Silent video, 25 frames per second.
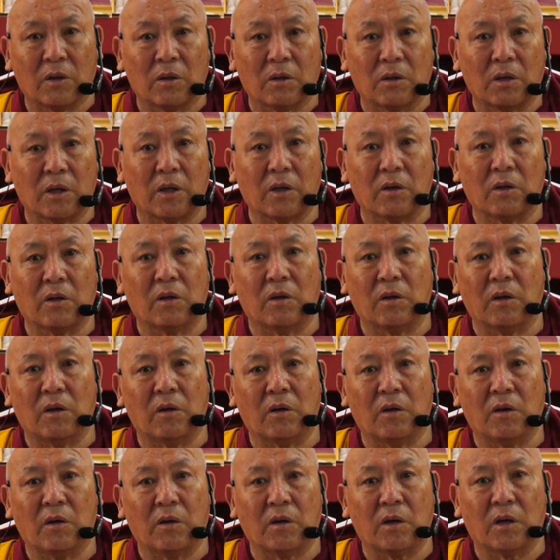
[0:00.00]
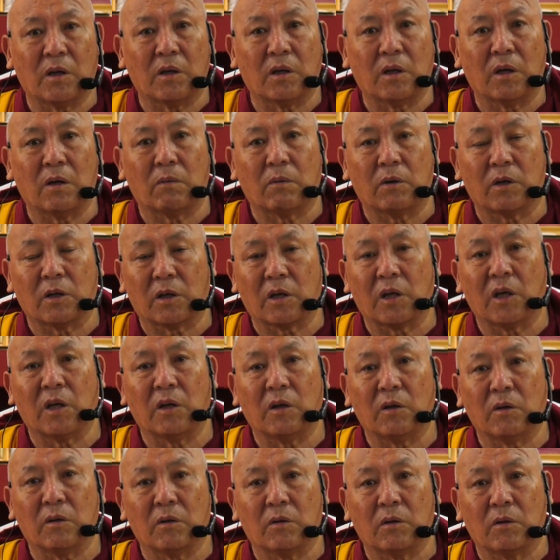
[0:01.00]
Like in India, there were
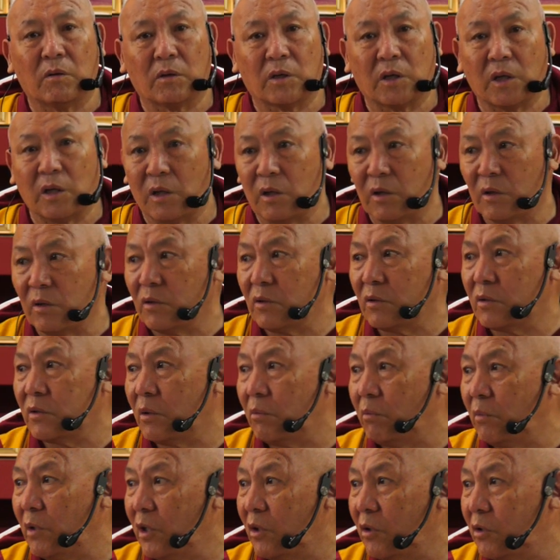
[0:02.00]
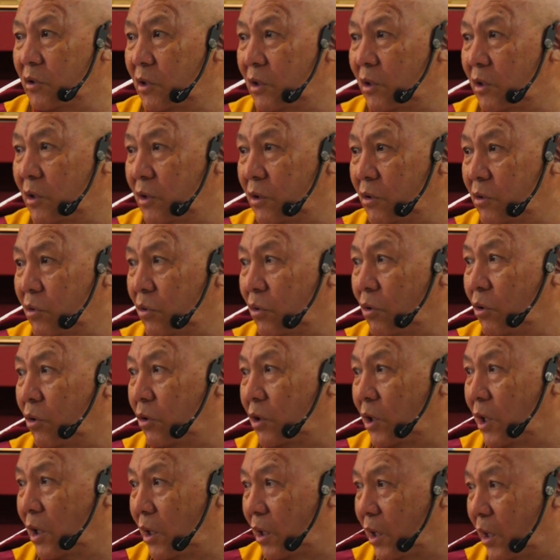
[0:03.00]
kings and ministers who
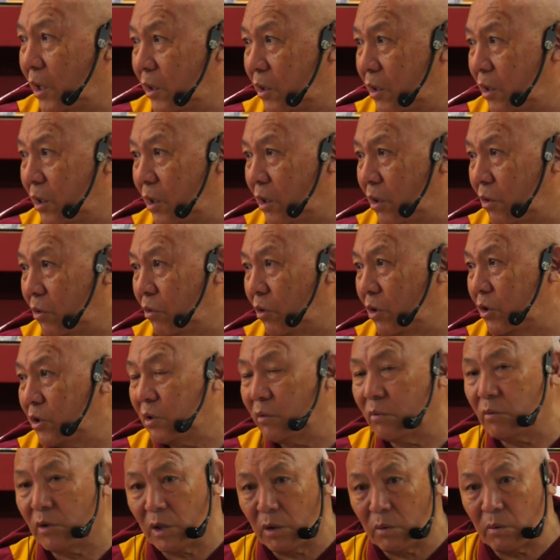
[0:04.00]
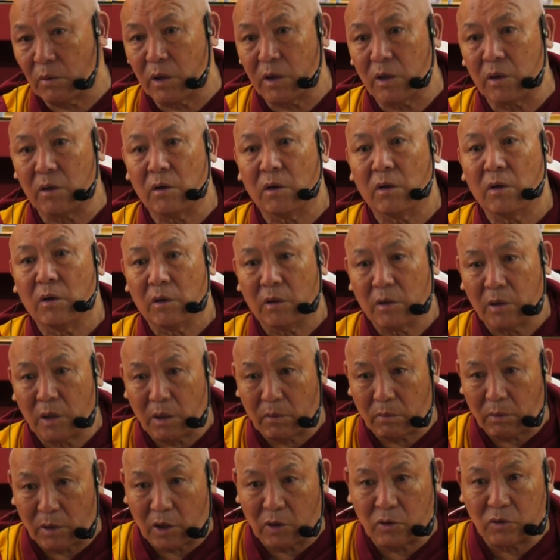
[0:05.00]
got enlightened, who achieved nirvana. They
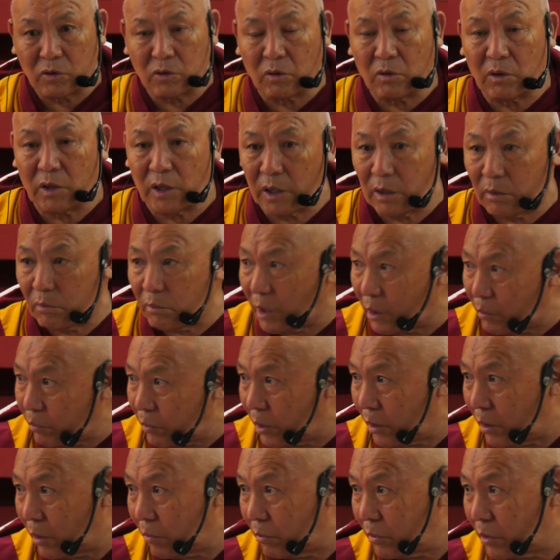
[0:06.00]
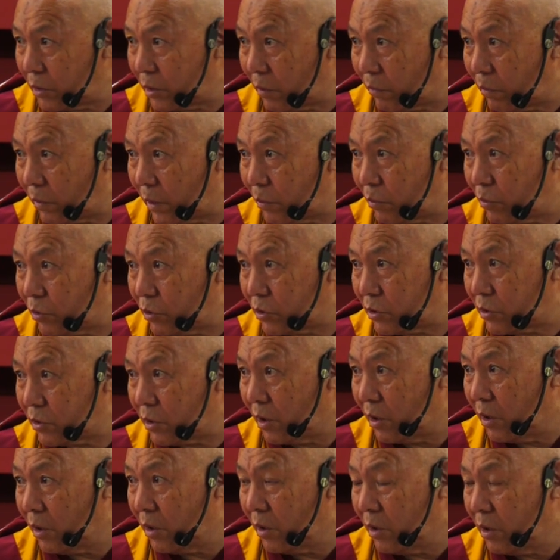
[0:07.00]
have household like Marpa, the famous
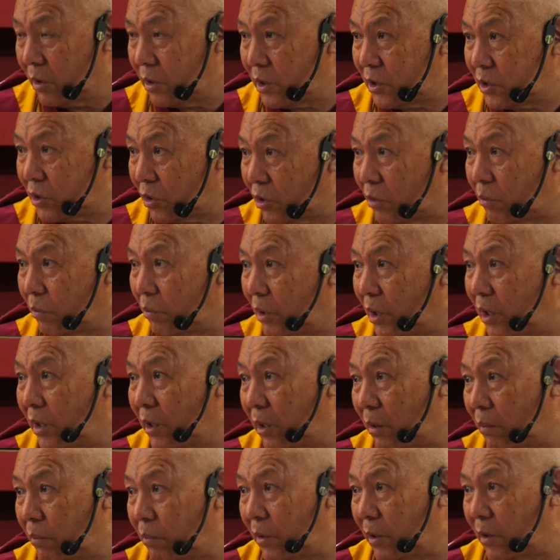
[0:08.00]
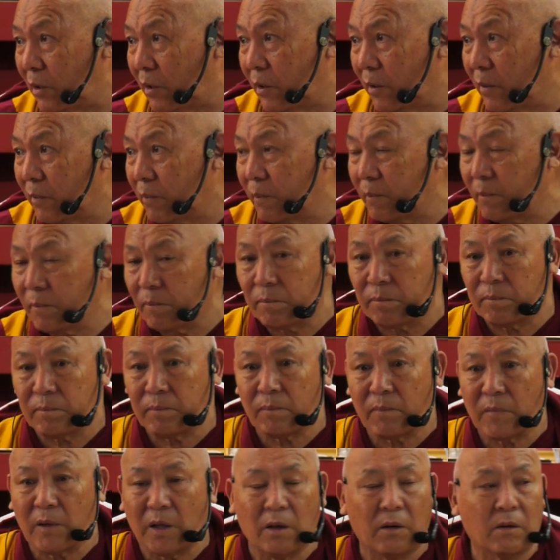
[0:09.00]
teacher of Milarepa.
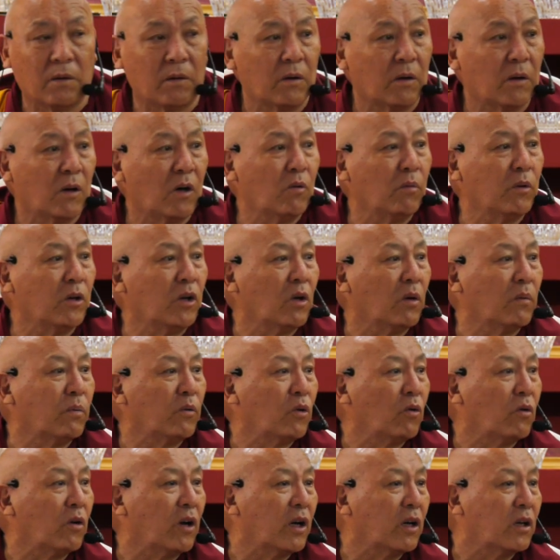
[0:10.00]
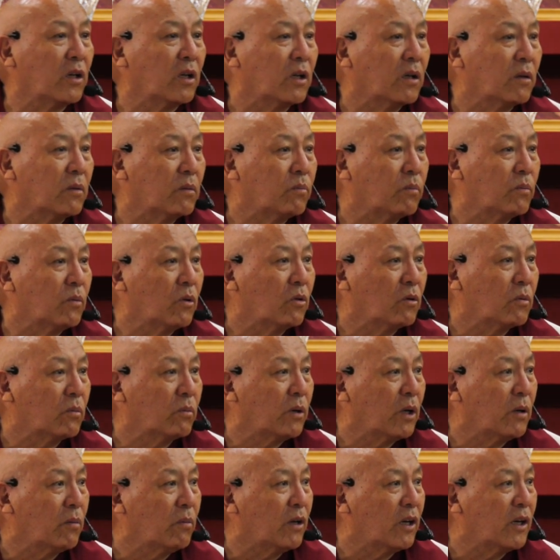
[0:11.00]
How many of you read the book
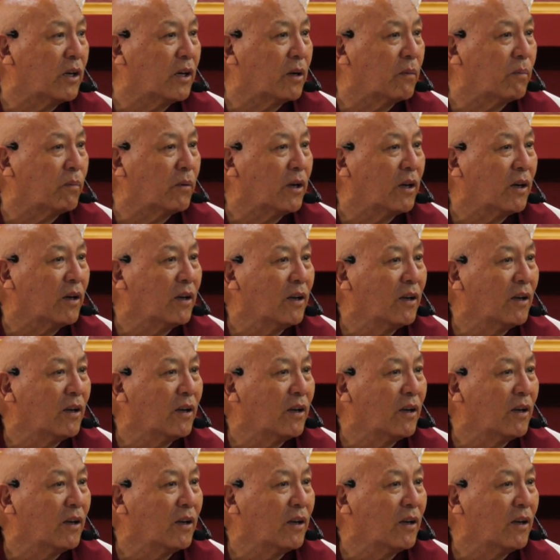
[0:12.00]
by Milarepa?